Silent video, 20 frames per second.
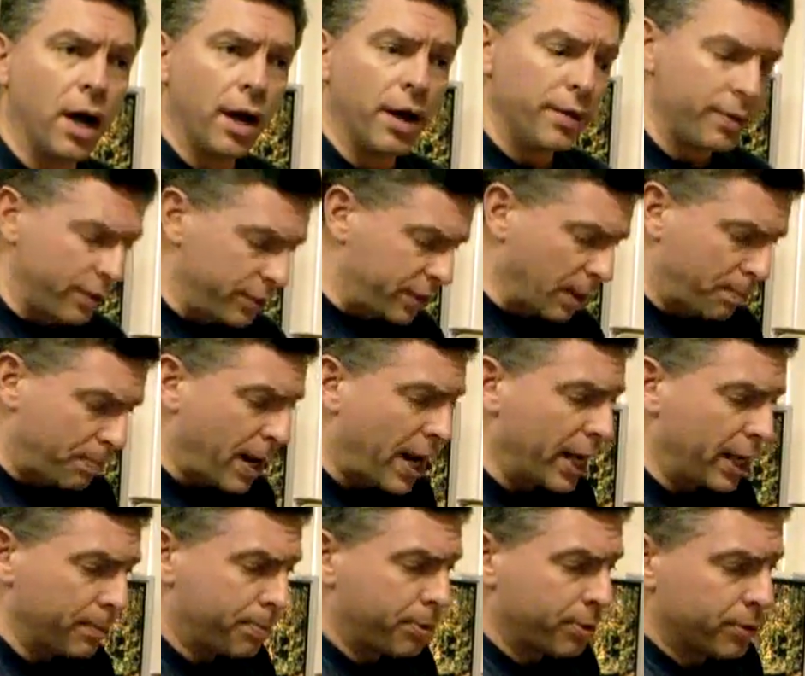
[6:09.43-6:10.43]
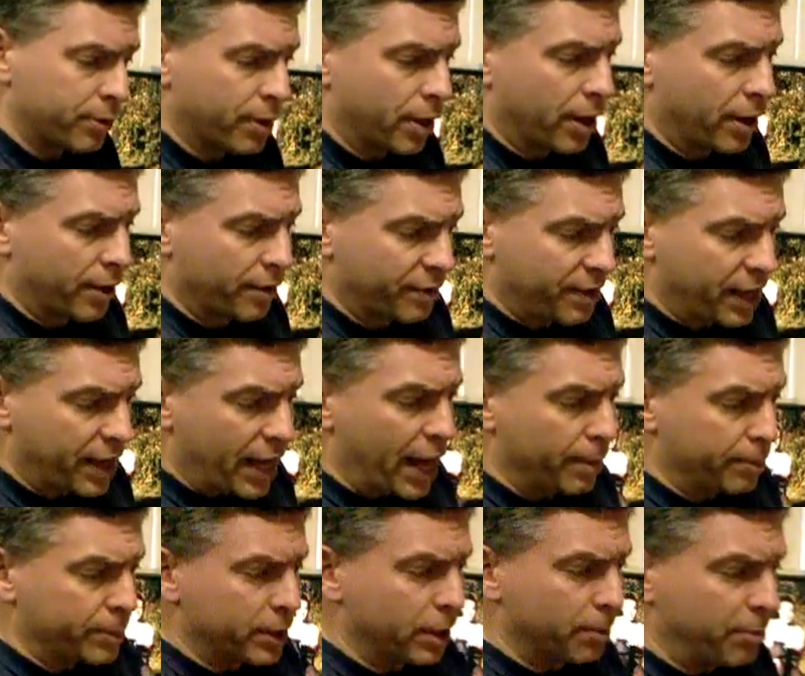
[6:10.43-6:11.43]
the pipe that
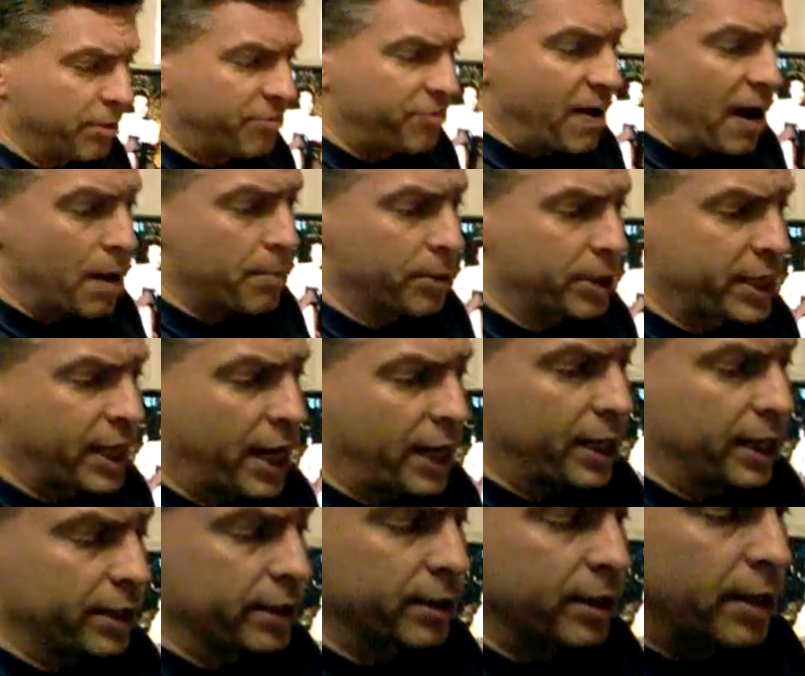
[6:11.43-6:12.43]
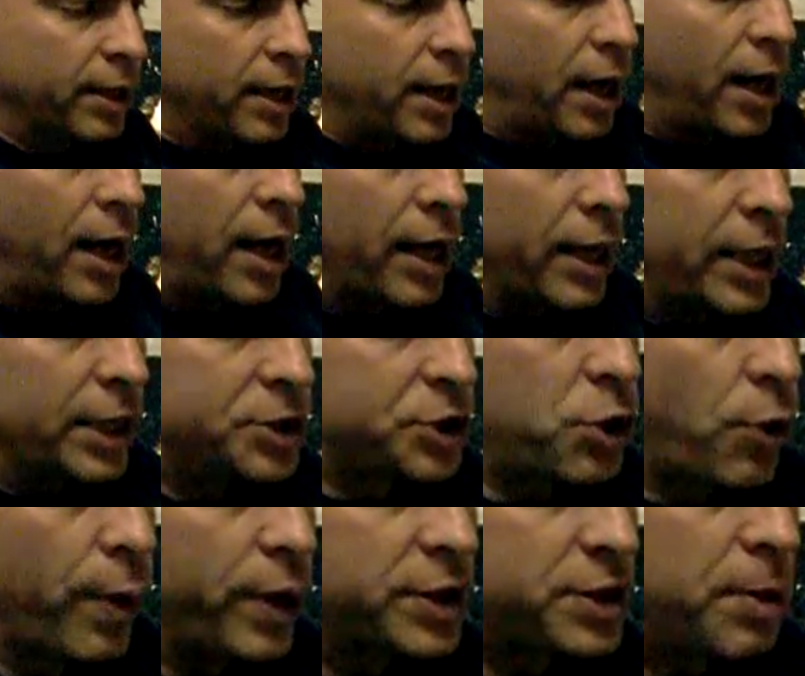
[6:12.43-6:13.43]
I'm going to be fabricating
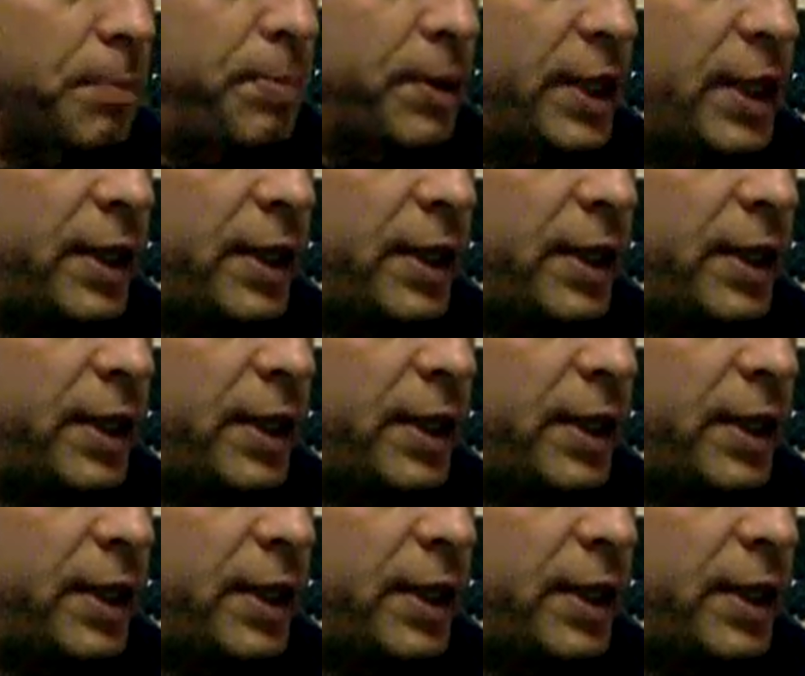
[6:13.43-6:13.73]
is going to